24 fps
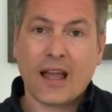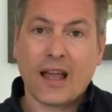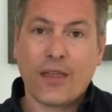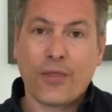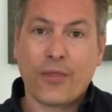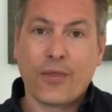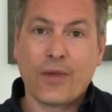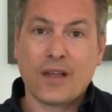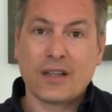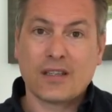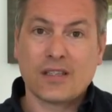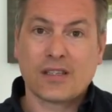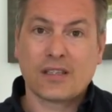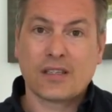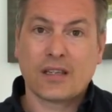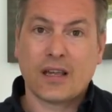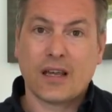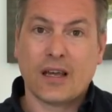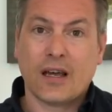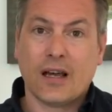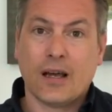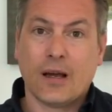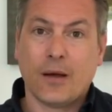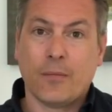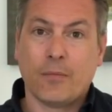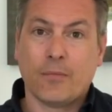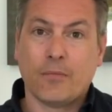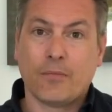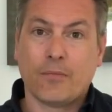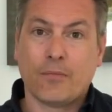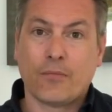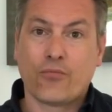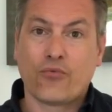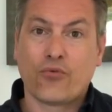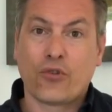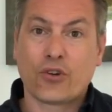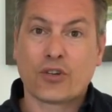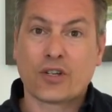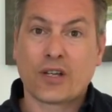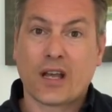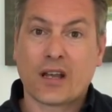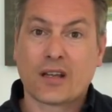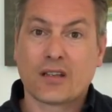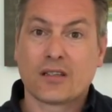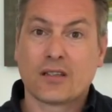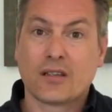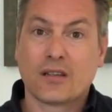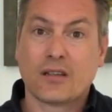this
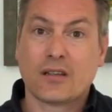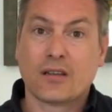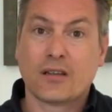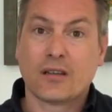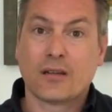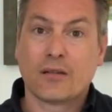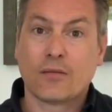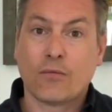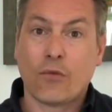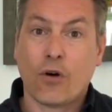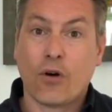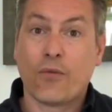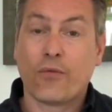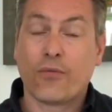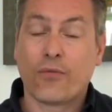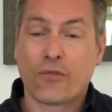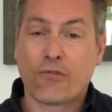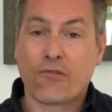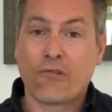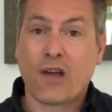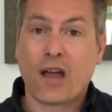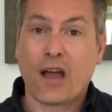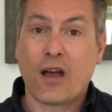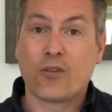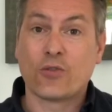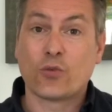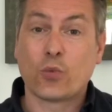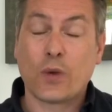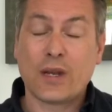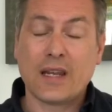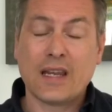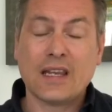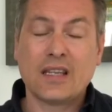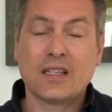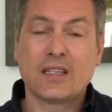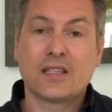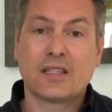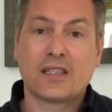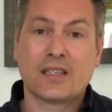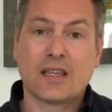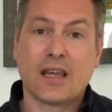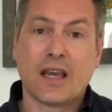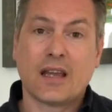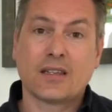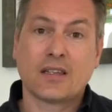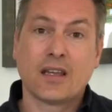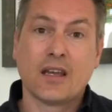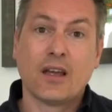project off the ground, we need to
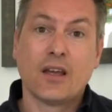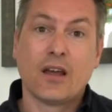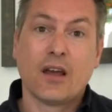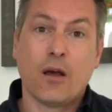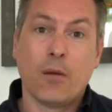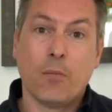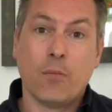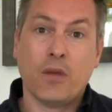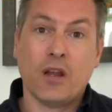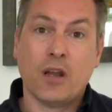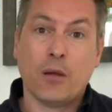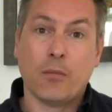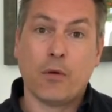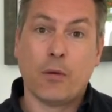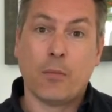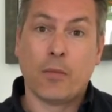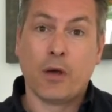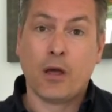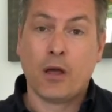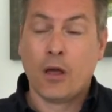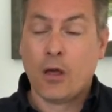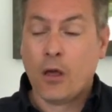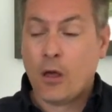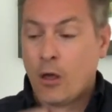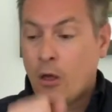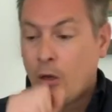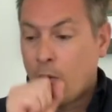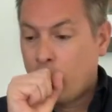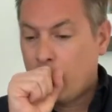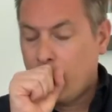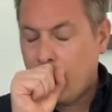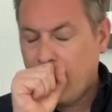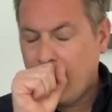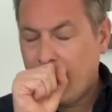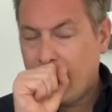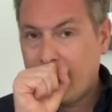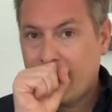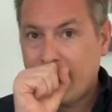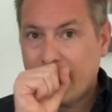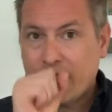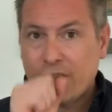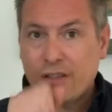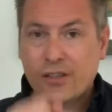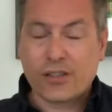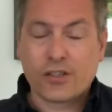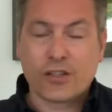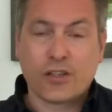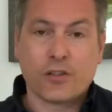set a minimum
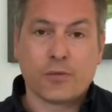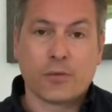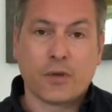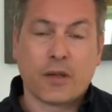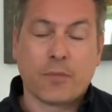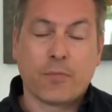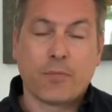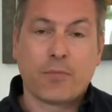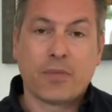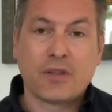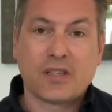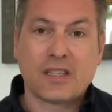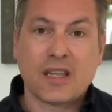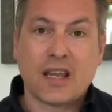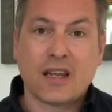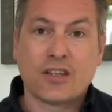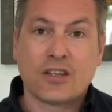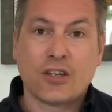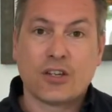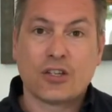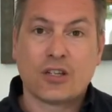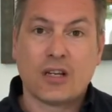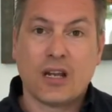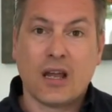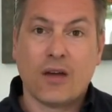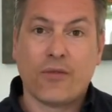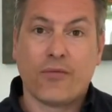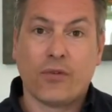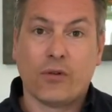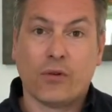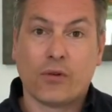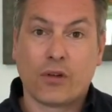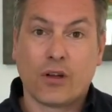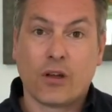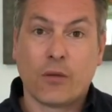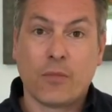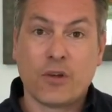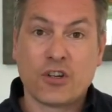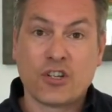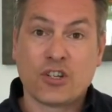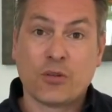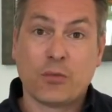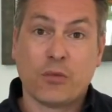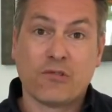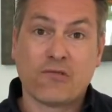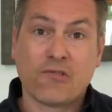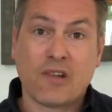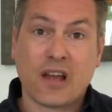percentage level
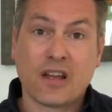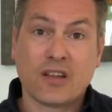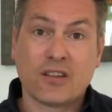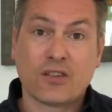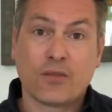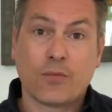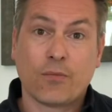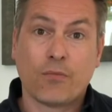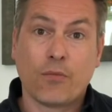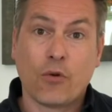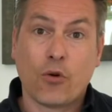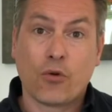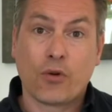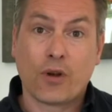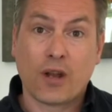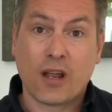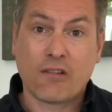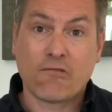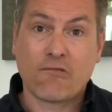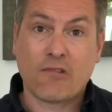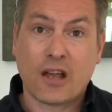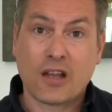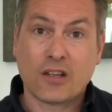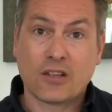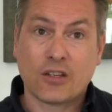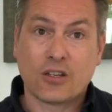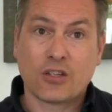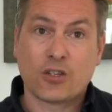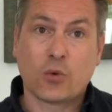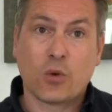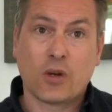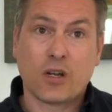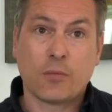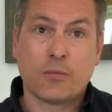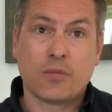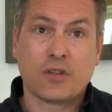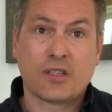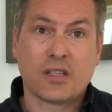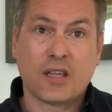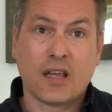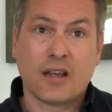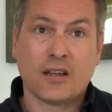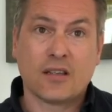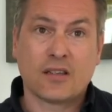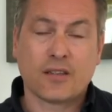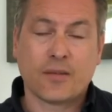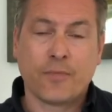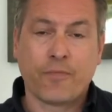commissionable rate or net rate at
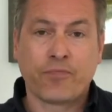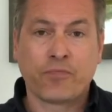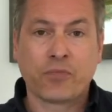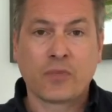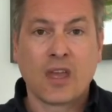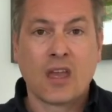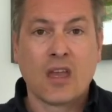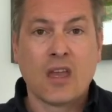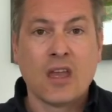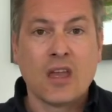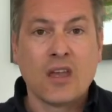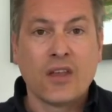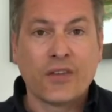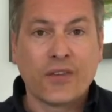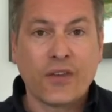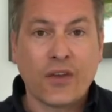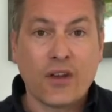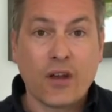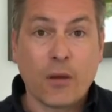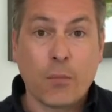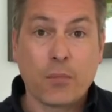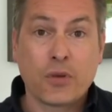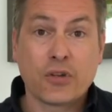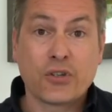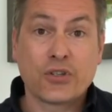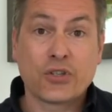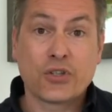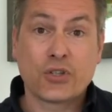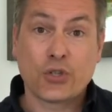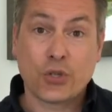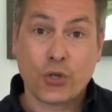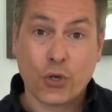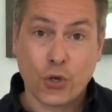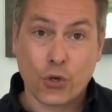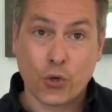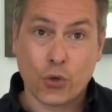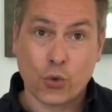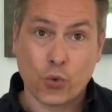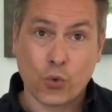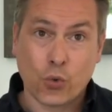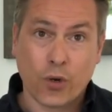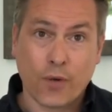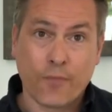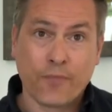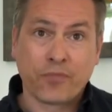20%. So number two,